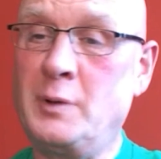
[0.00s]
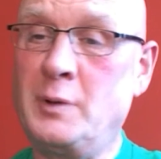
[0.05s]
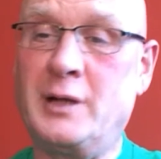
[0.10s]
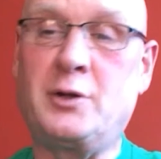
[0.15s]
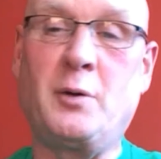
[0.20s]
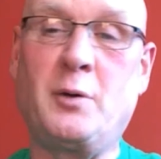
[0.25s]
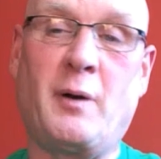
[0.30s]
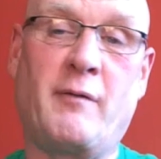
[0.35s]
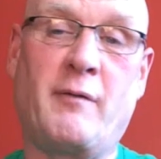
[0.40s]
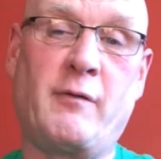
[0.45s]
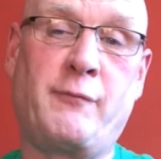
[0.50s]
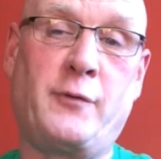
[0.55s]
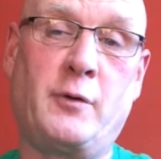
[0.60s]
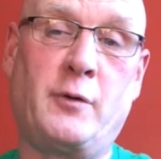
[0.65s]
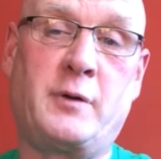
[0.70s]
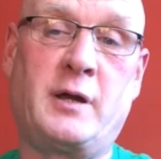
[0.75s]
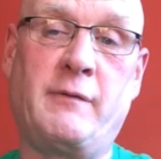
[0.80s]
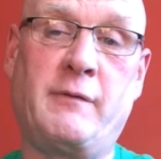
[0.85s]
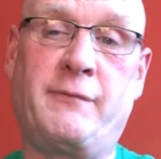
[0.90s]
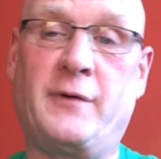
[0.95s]
We do have a few
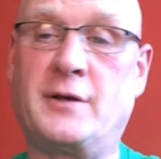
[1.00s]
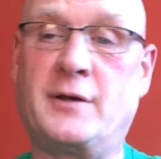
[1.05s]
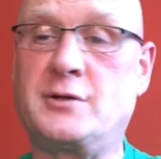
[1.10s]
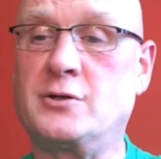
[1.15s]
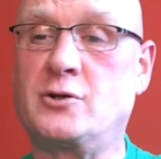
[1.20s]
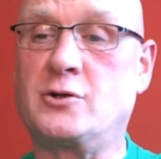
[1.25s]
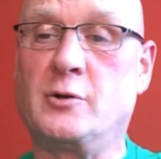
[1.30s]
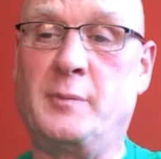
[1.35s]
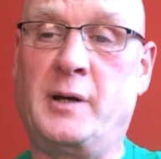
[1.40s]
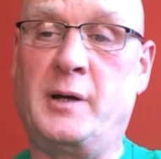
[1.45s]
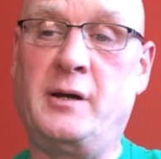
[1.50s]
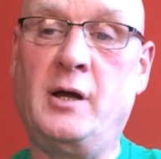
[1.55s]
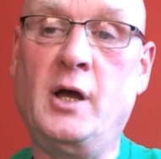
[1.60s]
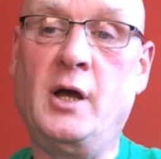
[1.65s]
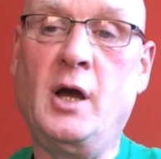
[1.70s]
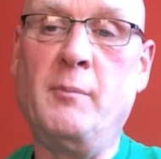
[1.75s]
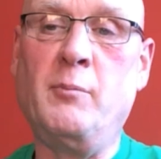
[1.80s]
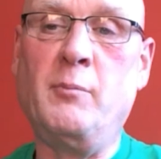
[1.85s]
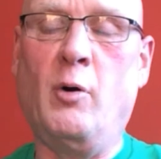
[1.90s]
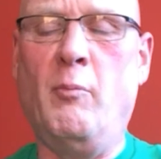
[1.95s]
key fitters come in,
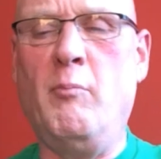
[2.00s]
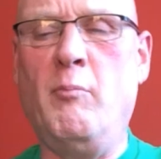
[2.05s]
but